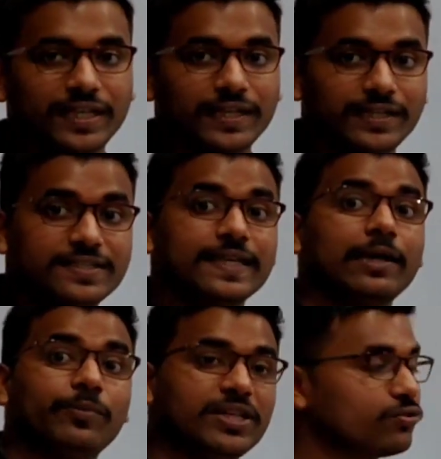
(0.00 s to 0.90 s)
It is k
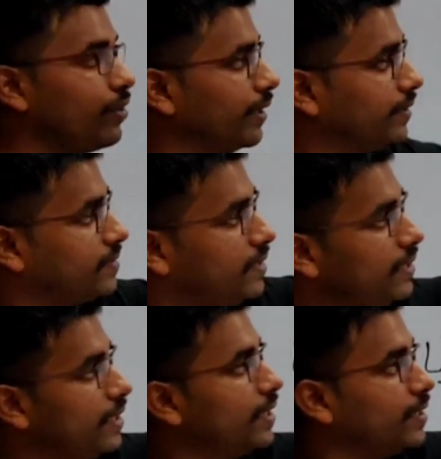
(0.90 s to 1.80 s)
plus 1. See,
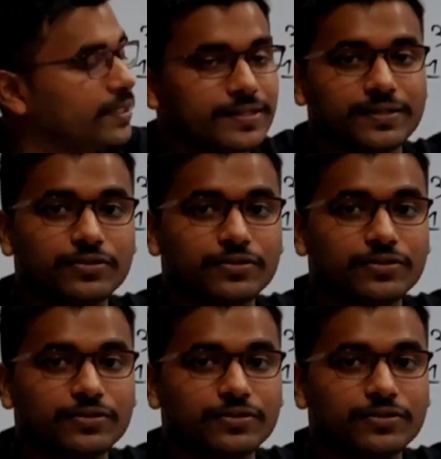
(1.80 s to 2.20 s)
is it?